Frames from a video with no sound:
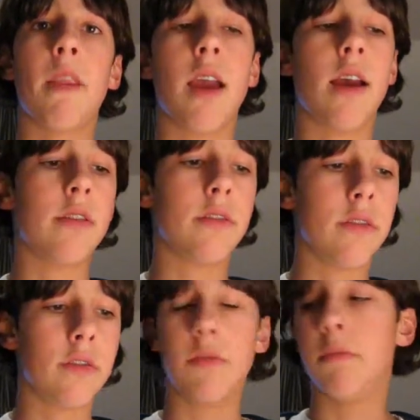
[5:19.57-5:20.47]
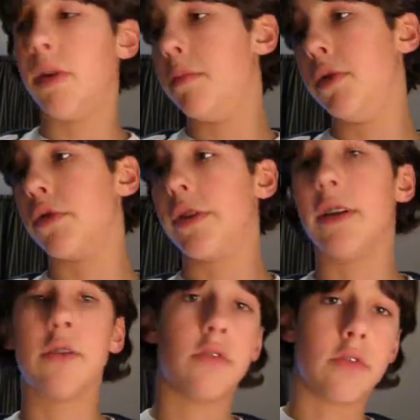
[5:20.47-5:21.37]
and maybe your
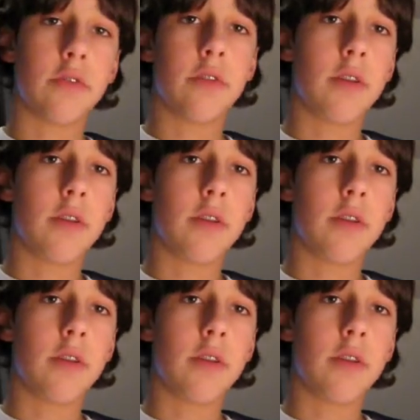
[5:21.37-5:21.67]
tinder,